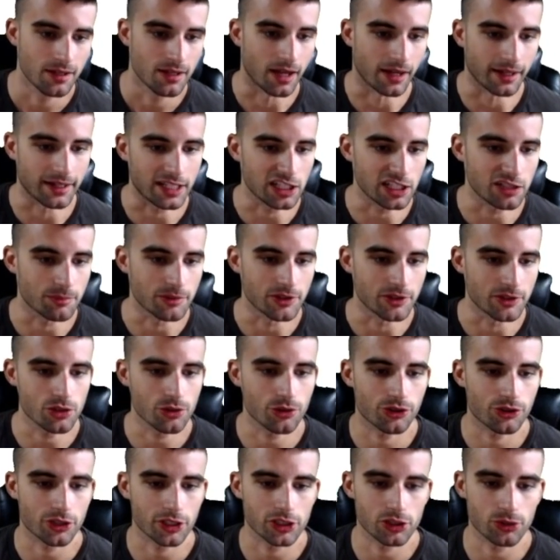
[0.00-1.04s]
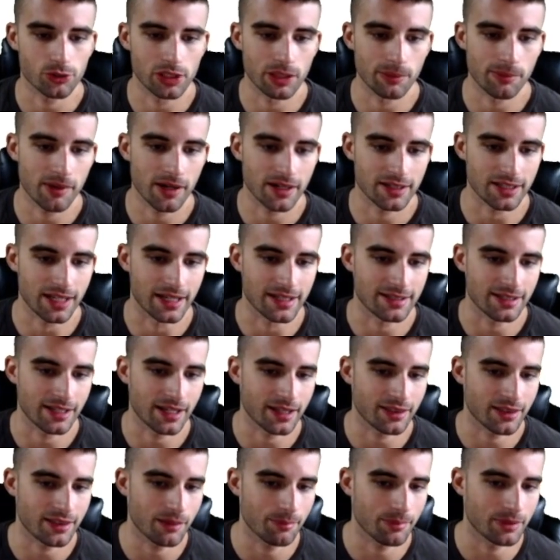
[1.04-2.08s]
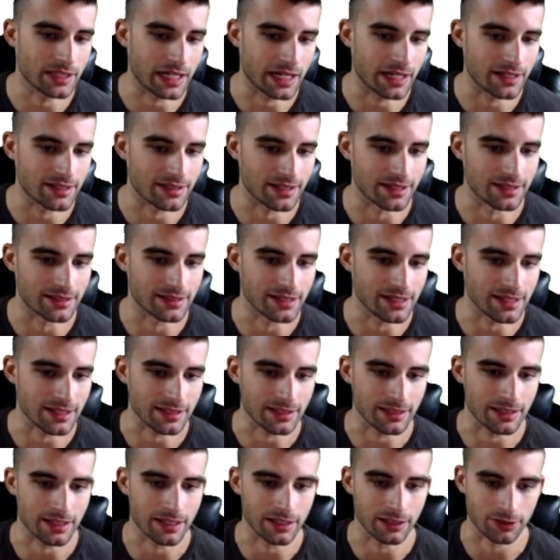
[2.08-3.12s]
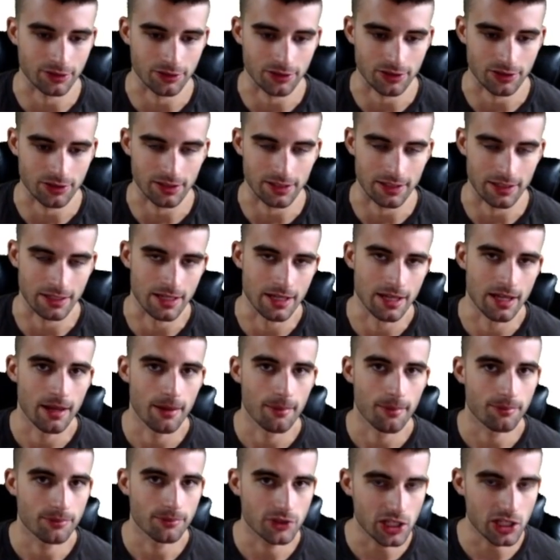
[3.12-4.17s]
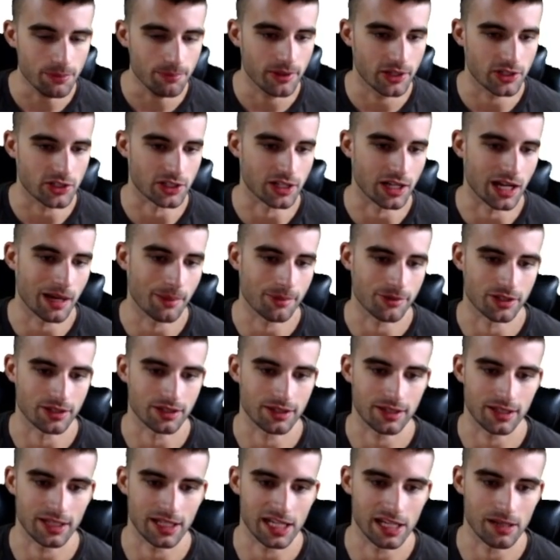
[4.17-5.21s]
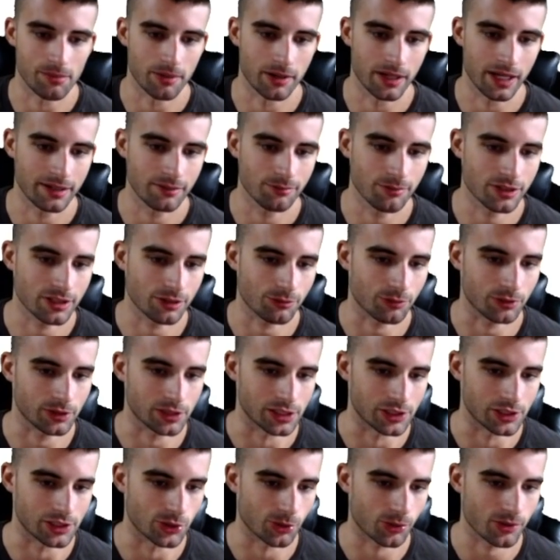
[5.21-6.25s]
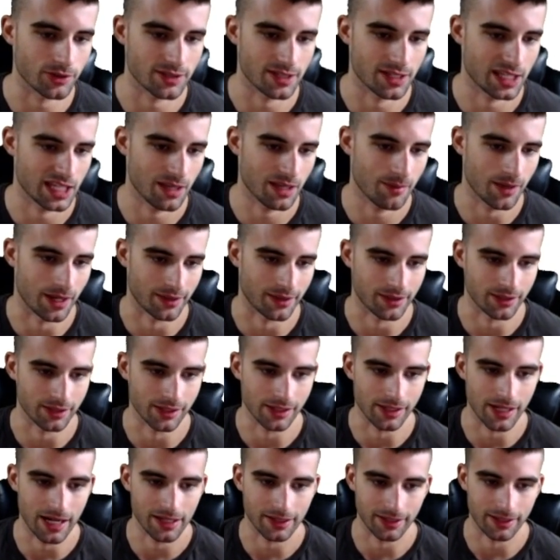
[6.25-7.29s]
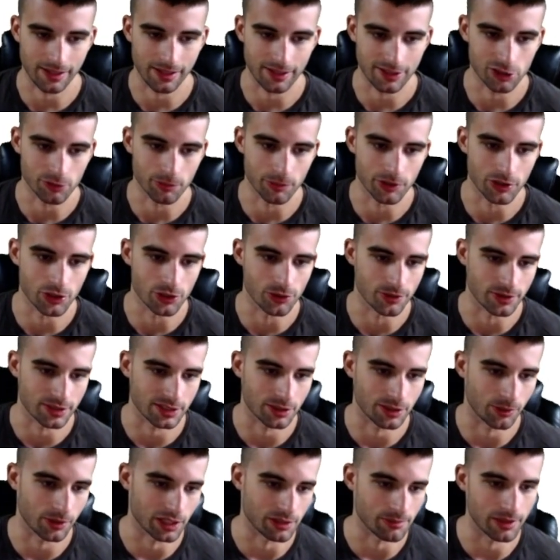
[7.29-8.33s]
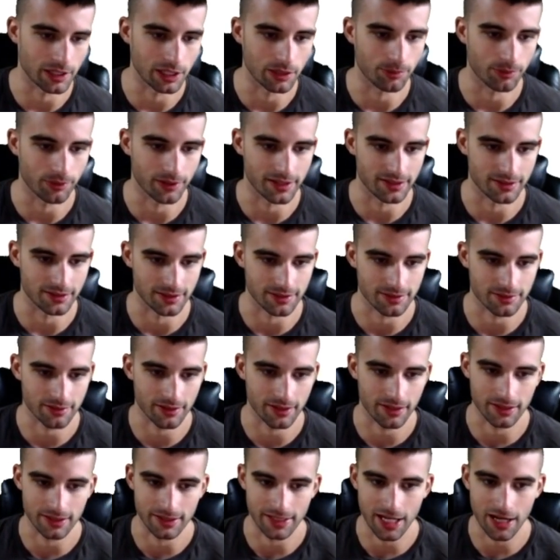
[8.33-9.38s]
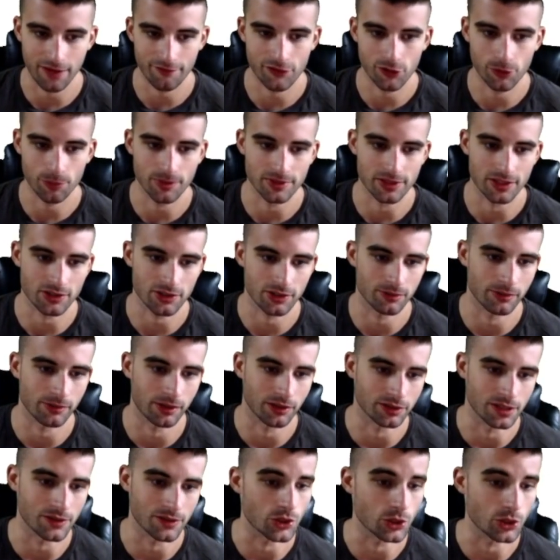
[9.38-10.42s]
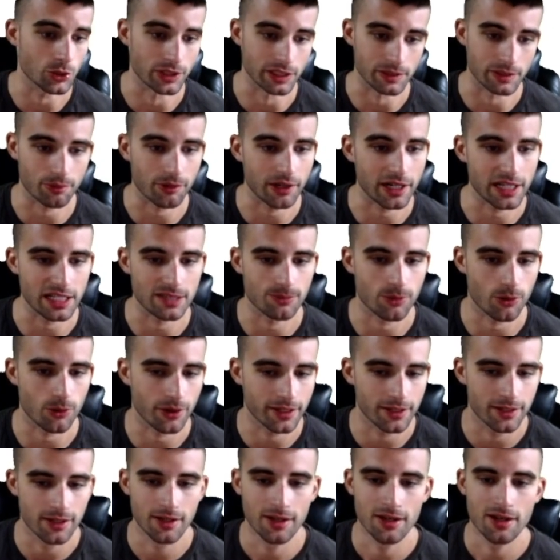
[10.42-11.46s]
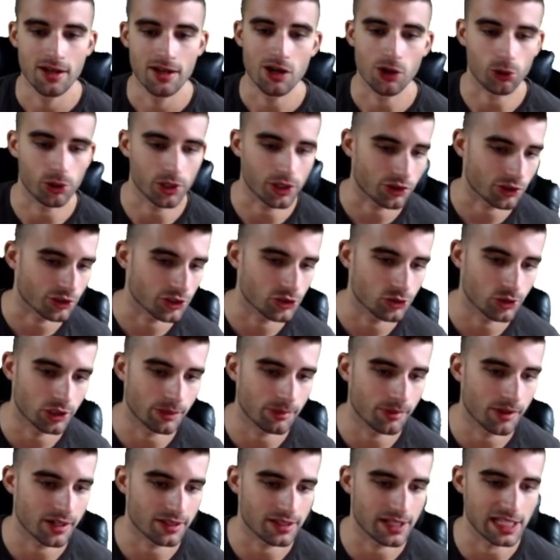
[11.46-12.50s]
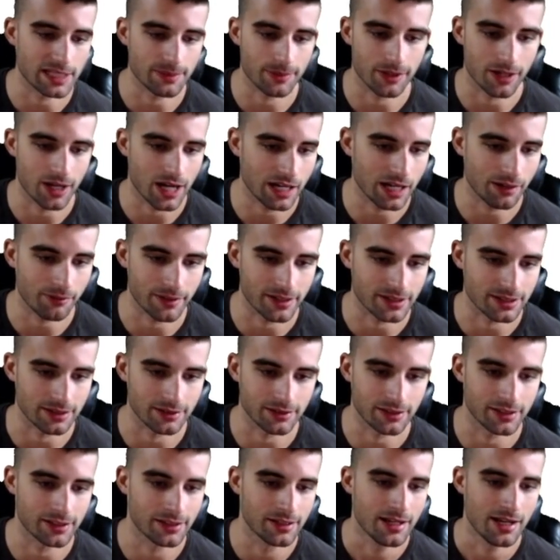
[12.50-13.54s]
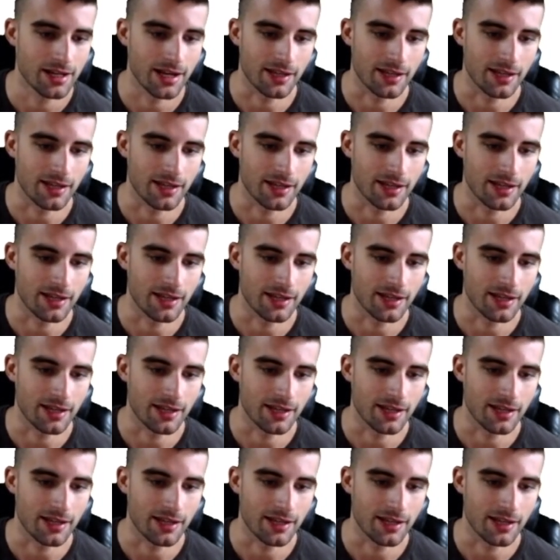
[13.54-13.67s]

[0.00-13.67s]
Akil Baddoo, $3,200. I said I thought Pineda is a decent, interesting, cheap pitching option today, but I wasn't really endorsing him. I think a guy like Akil Baddoo is still one of the better plays in the slate in the outfield position relative to his price point. Only $3,200. He's been hot recently.